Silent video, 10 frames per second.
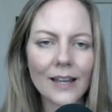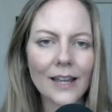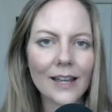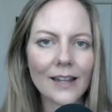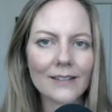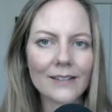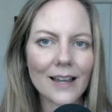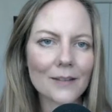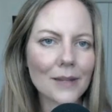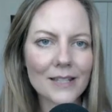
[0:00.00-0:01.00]
And
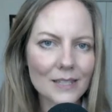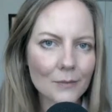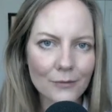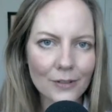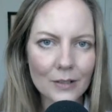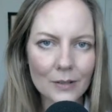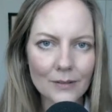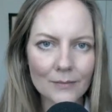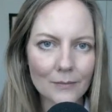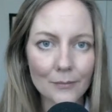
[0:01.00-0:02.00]
that makes them feel
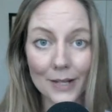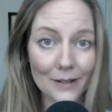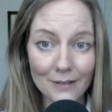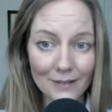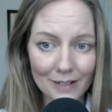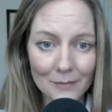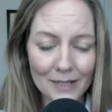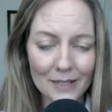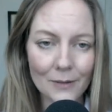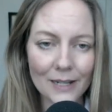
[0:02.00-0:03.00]
better in
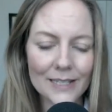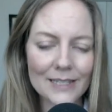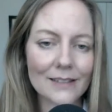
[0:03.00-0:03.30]
many ways.